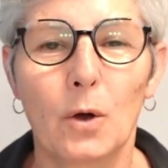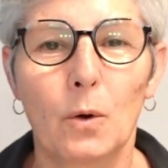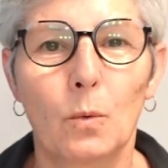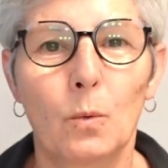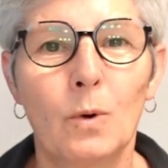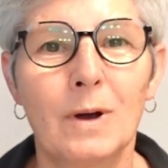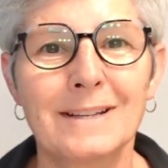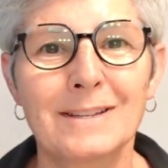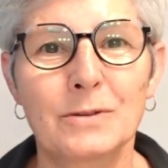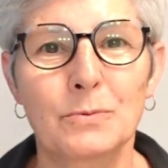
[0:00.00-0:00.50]

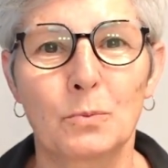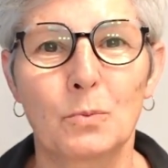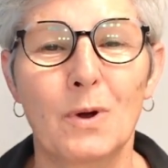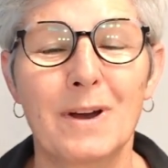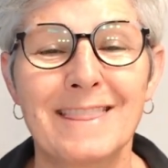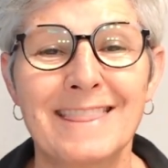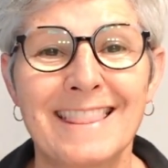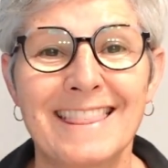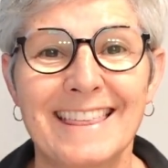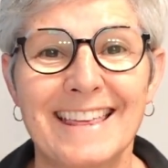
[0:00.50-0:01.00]
What's
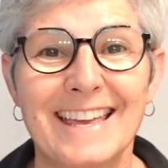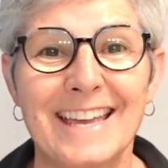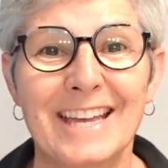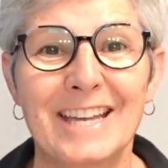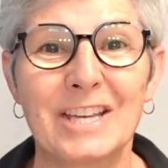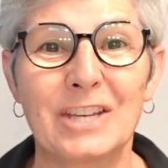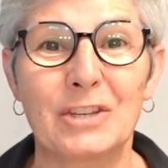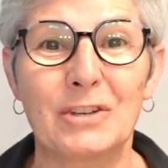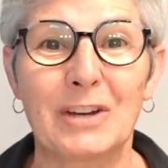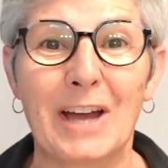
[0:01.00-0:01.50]
one
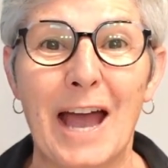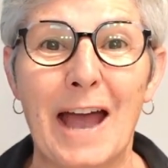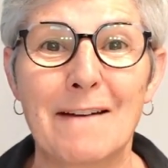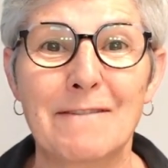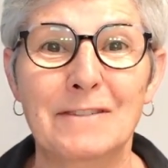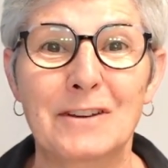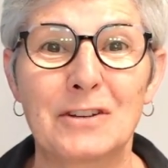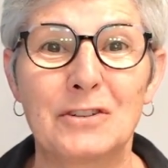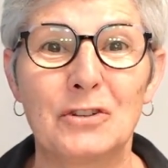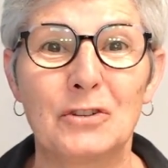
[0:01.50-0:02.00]
thing you
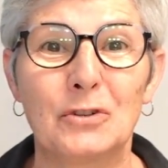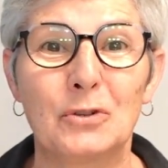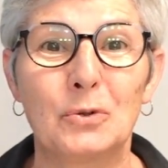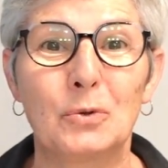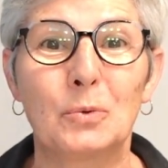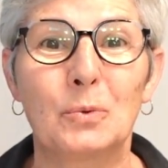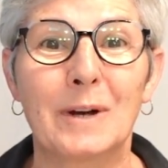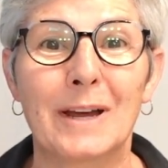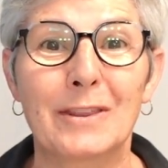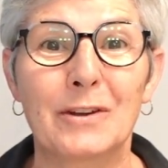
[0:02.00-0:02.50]
have to
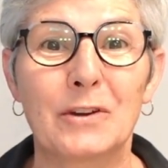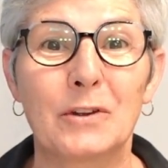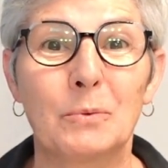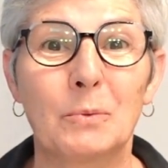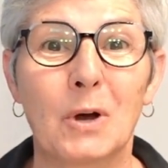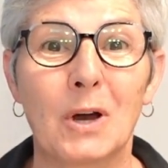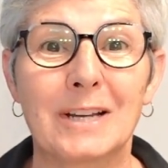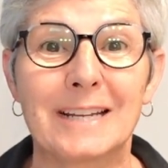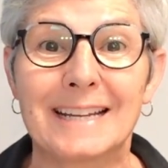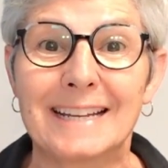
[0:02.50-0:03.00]
do whether you
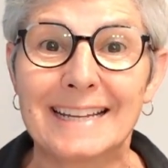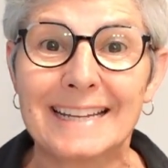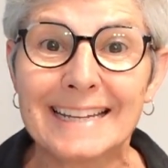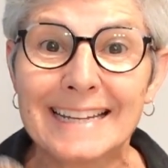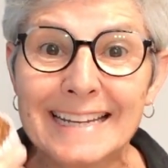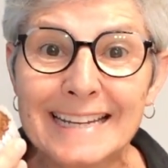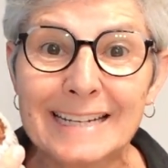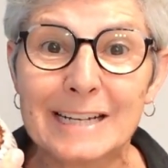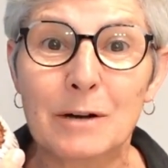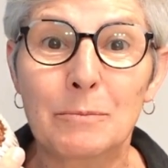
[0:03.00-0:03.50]
want to
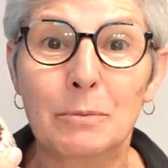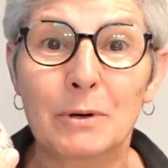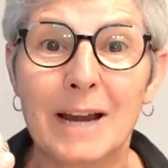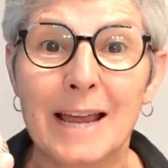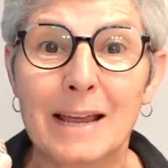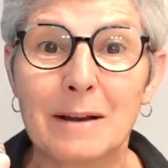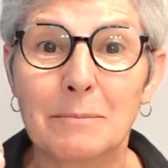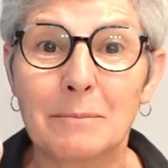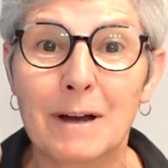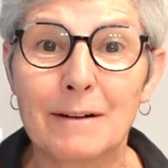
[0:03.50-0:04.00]
eat a
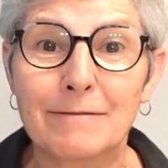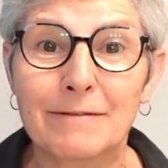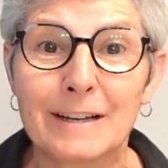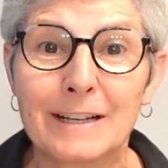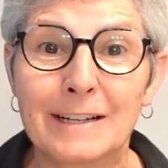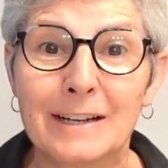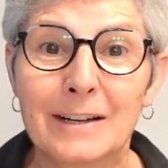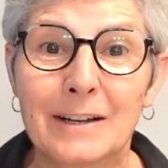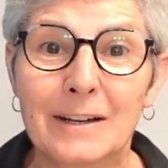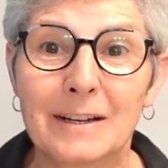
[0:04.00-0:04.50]
bran
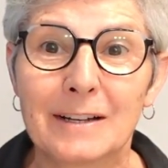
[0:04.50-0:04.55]
muffin